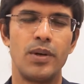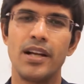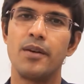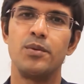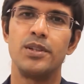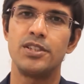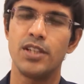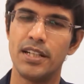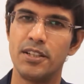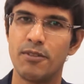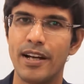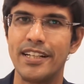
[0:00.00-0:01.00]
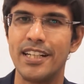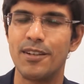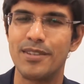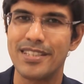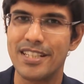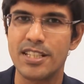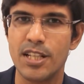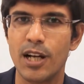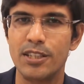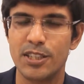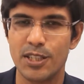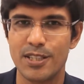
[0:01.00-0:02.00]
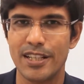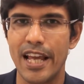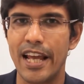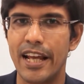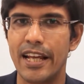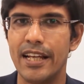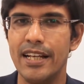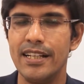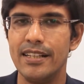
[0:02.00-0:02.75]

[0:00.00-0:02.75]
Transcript: I would tell you right now, this is not just a